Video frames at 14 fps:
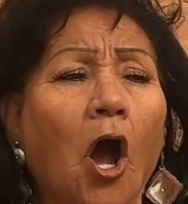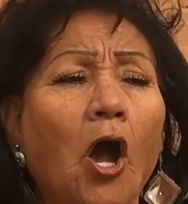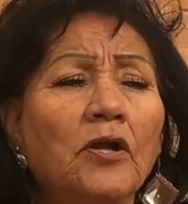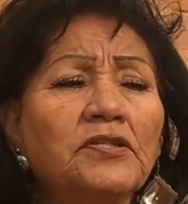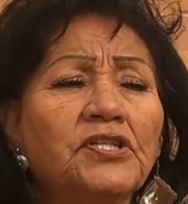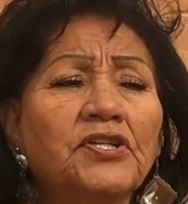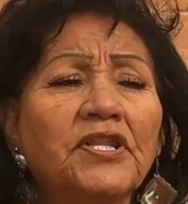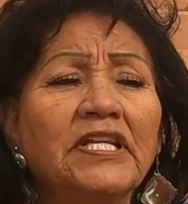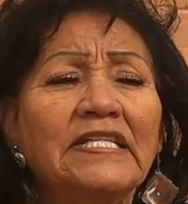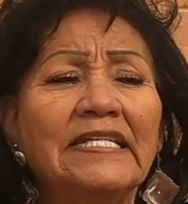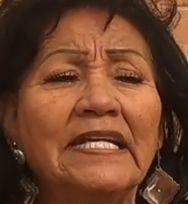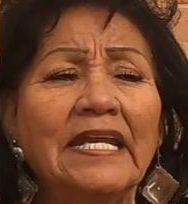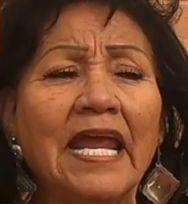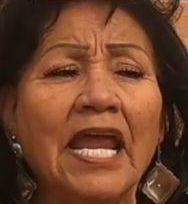onto the
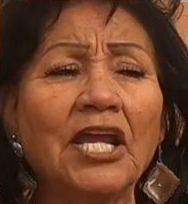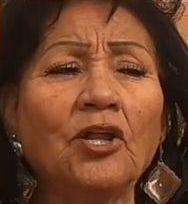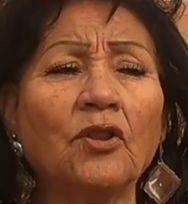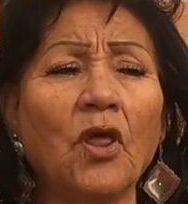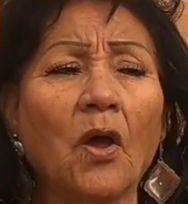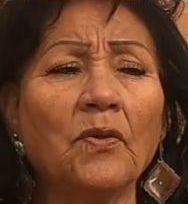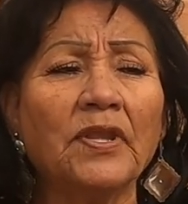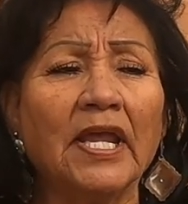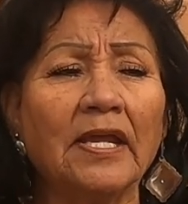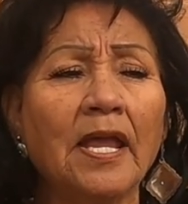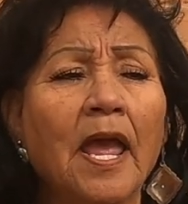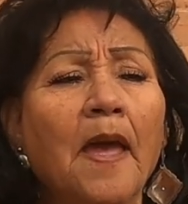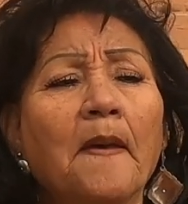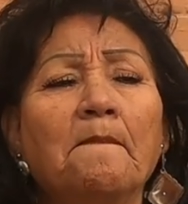Diné
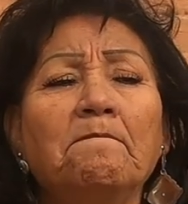clothing